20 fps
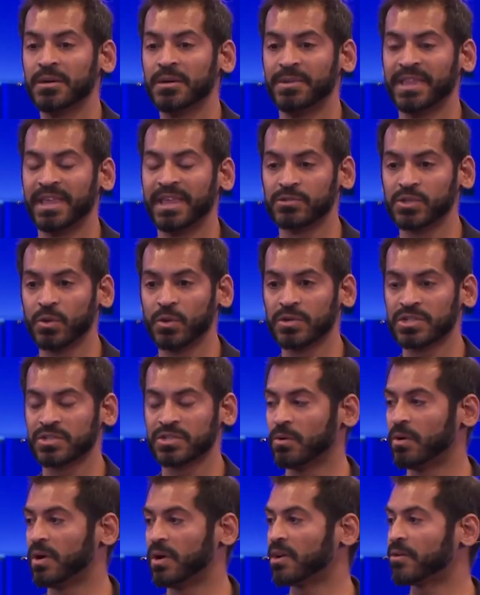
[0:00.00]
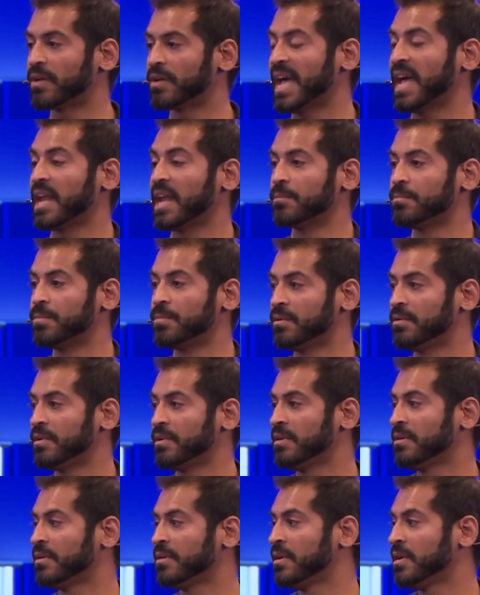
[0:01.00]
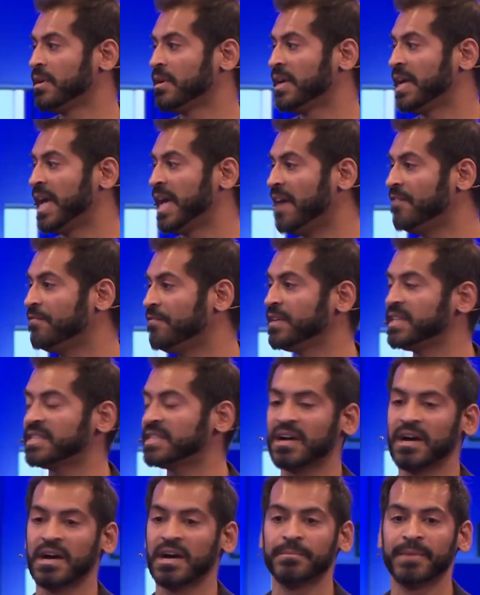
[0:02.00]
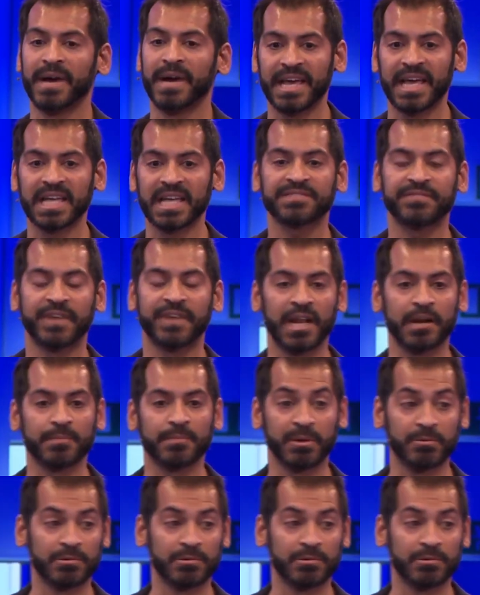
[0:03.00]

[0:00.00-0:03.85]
but there was also a lot of help. Every time I asked for help,